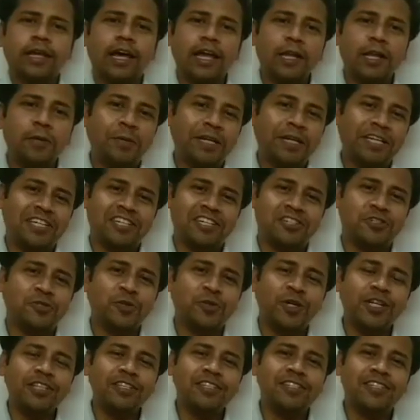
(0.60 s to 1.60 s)
Hello, my dear
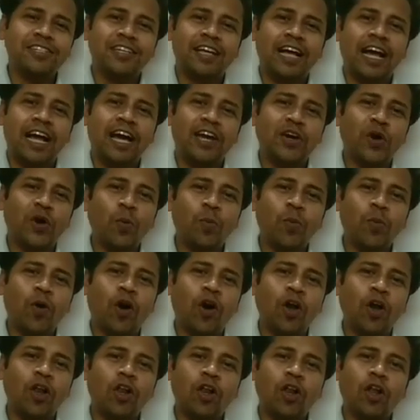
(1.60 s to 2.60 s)
students. I hope
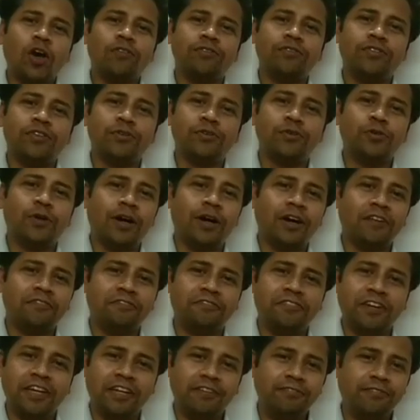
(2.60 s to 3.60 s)
all of you are
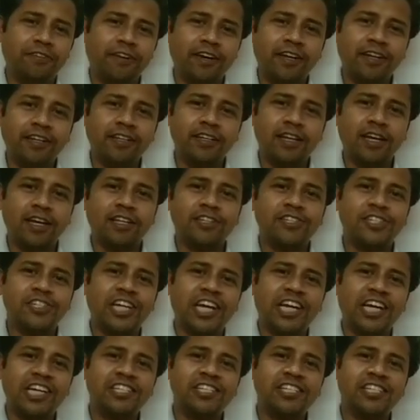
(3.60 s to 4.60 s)
very fine and
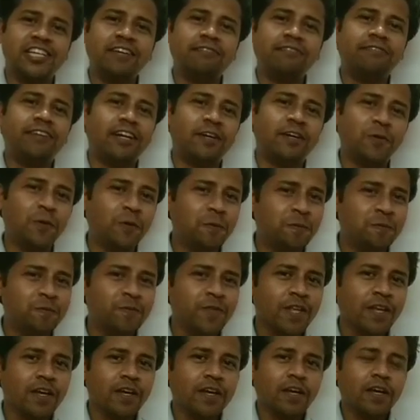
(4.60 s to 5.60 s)
staying safe at home.
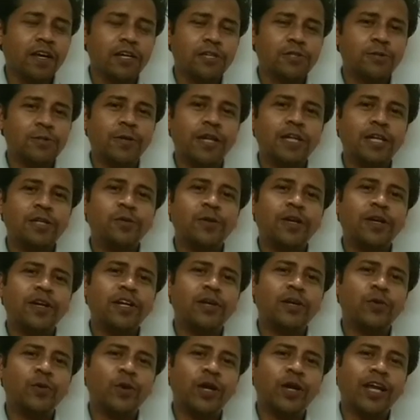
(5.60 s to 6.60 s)

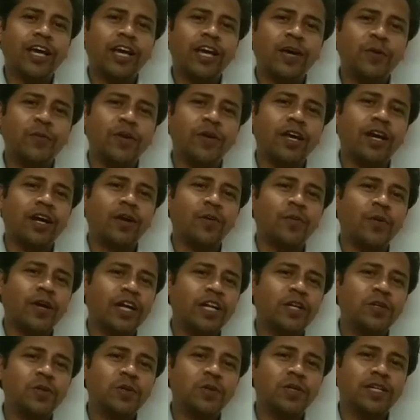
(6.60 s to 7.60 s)
Today we are
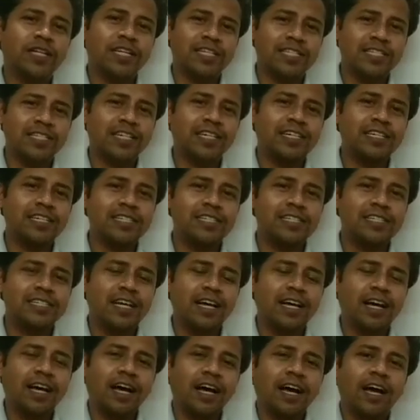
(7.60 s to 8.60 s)
going to discuss
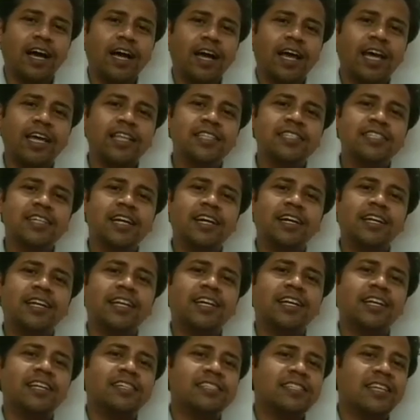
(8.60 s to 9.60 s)
Ncert
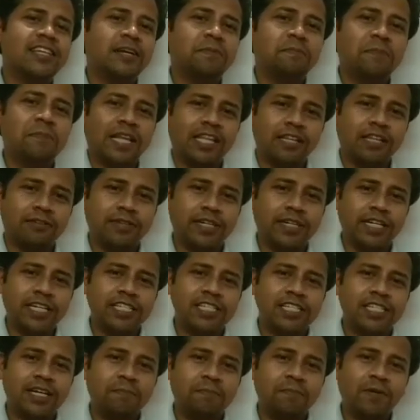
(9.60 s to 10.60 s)
Class 8 Mathematics
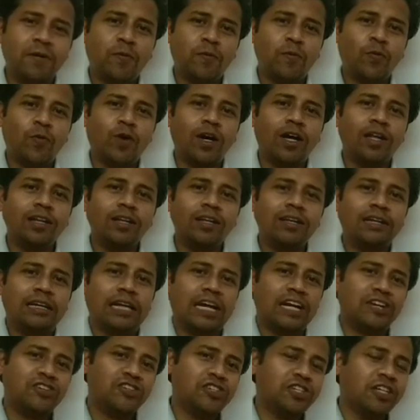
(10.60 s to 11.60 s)
Chapter 1
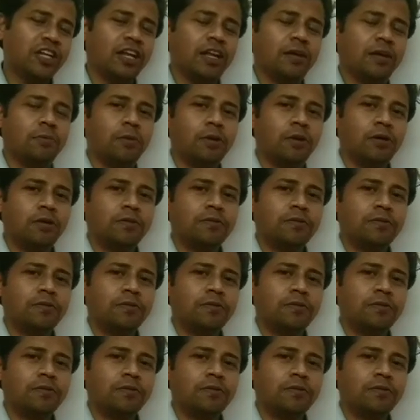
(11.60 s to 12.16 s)
Rational Number.